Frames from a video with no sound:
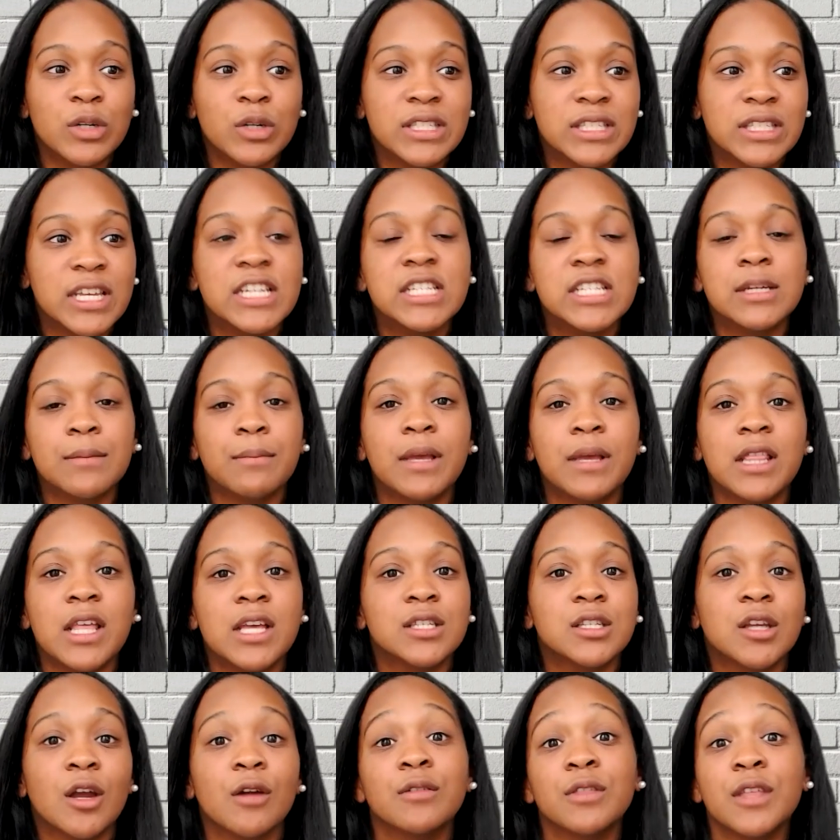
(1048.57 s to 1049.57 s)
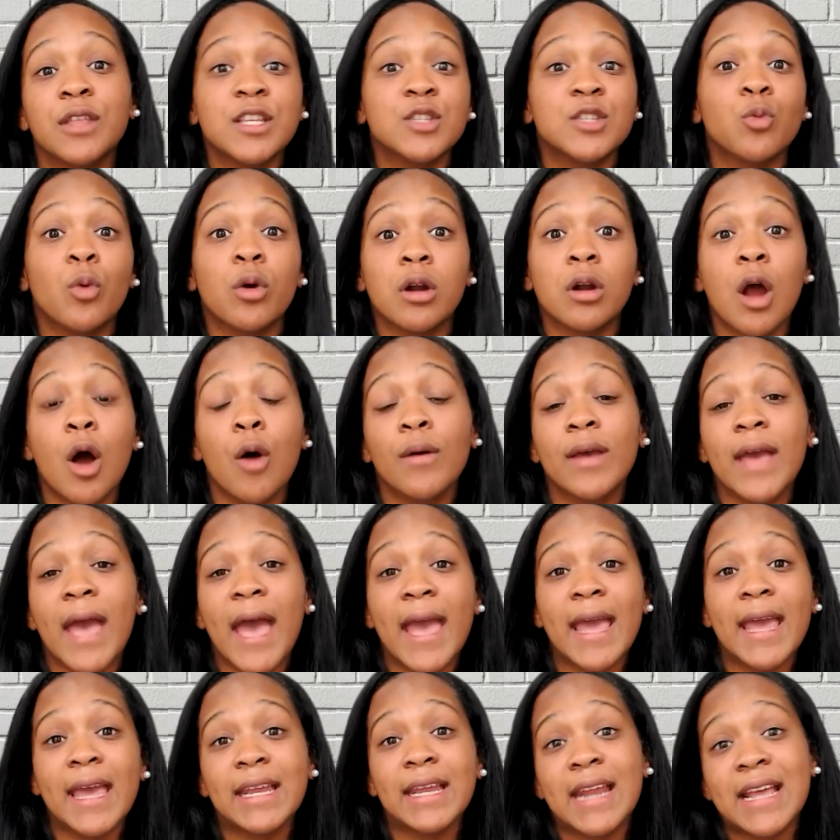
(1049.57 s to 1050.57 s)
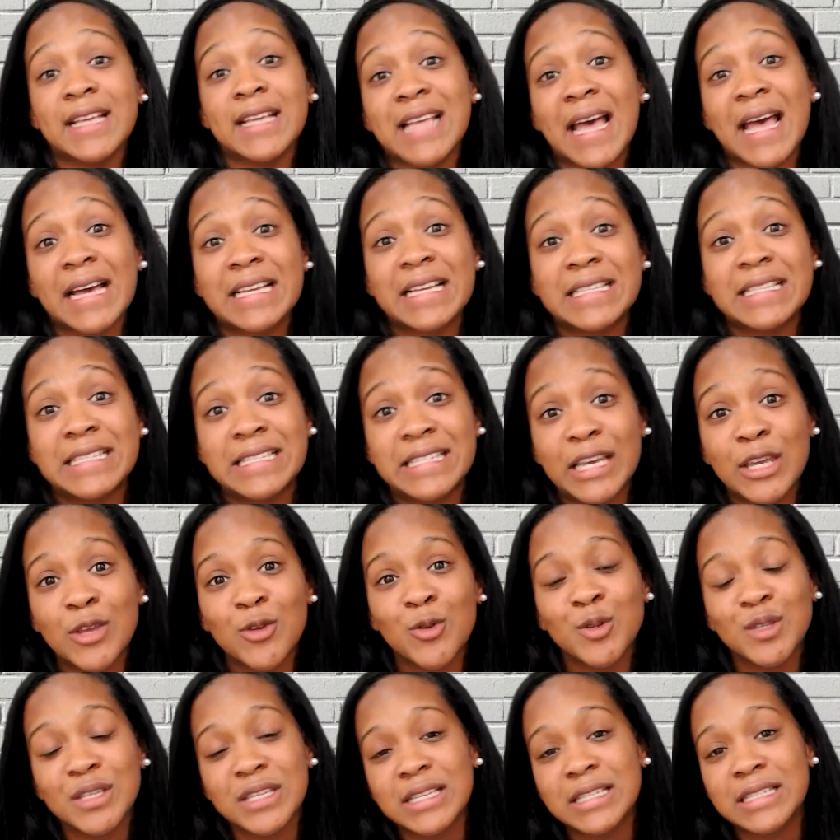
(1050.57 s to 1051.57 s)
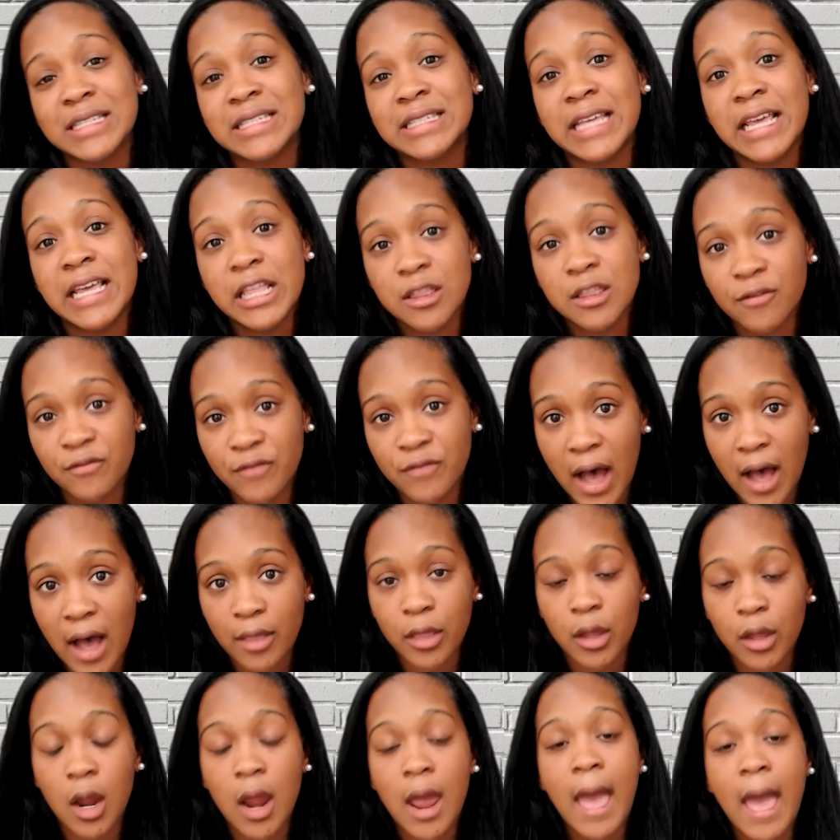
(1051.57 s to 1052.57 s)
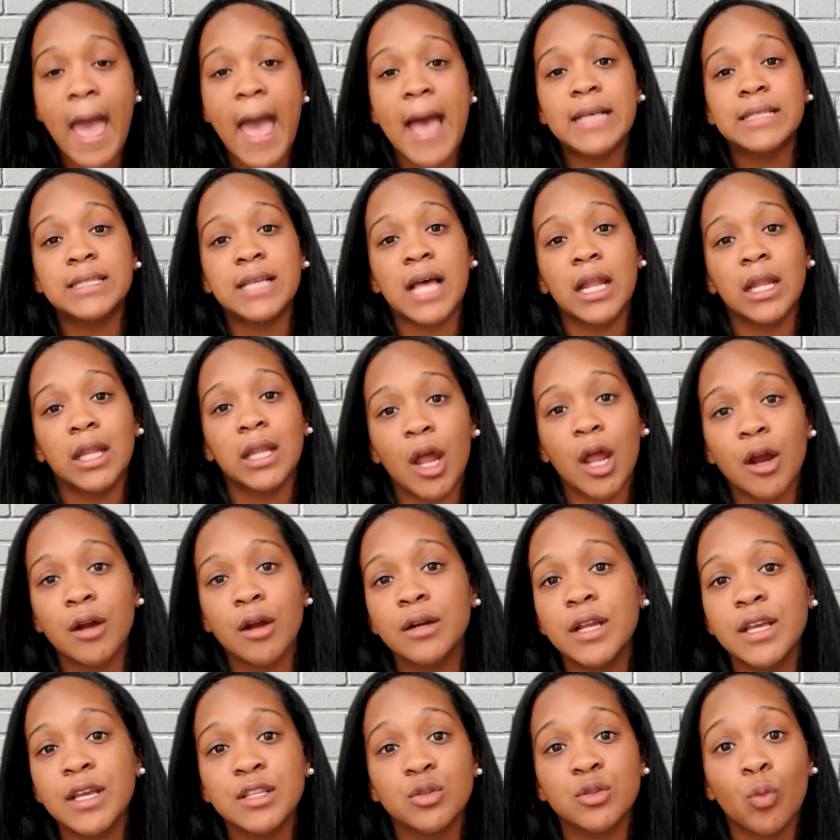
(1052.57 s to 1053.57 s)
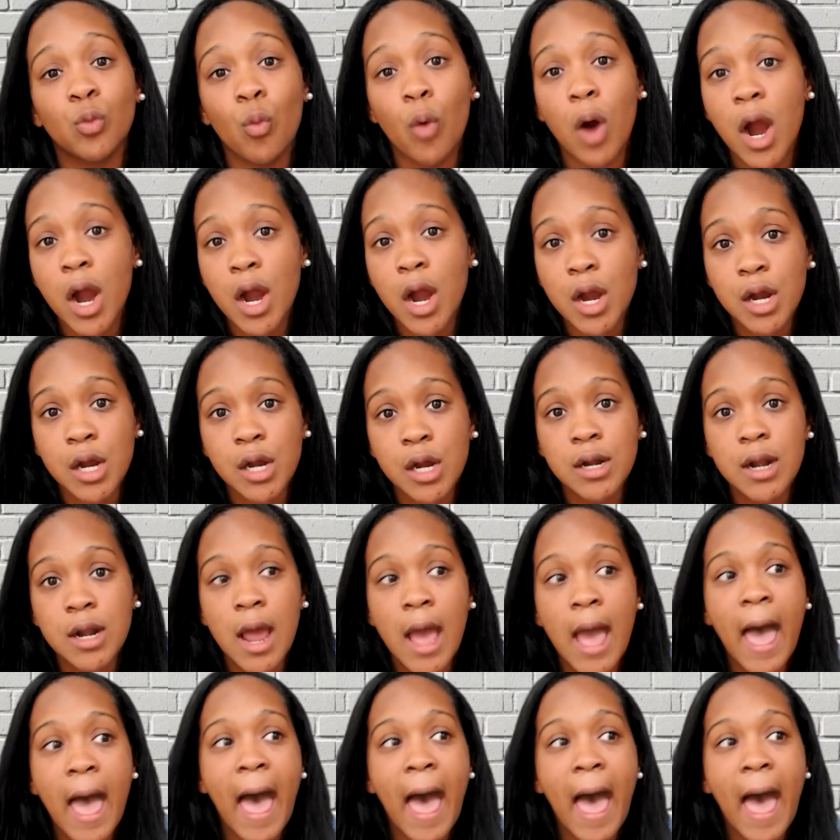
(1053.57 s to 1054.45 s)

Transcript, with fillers: was teaching me that certain things weren't okay and as i continued to seek the father as i learned his word